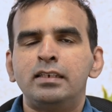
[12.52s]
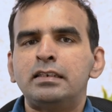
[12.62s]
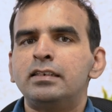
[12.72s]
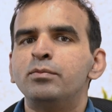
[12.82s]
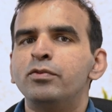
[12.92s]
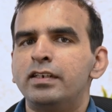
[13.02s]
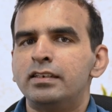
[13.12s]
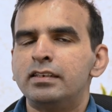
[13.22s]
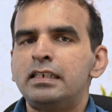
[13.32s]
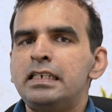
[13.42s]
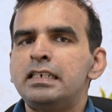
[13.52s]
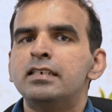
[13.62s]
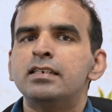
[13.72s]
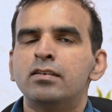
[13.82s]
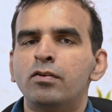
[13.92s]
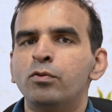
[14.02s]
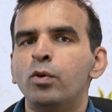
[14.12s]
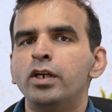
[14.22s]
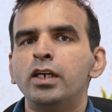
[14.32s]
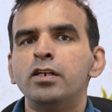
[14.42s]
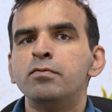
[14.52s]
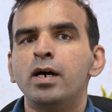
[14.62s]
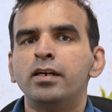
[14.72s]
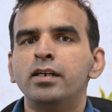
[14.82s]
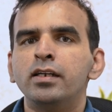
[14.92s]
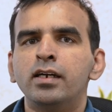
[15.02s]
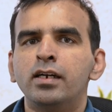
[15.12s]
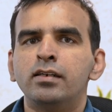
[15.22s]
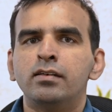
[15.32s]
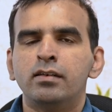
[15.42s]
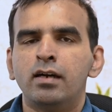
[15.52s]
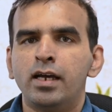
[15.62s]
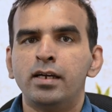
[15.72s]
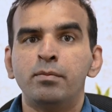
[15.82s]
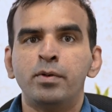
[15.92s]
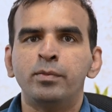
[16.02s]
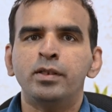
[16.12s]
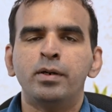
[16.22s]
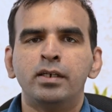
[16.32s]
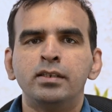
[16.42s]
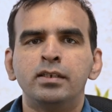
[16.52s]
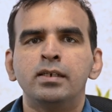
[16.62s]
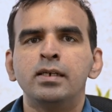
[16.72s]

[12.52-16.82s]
assistant professor here of quantitative marketing at I I M Ahmedabad.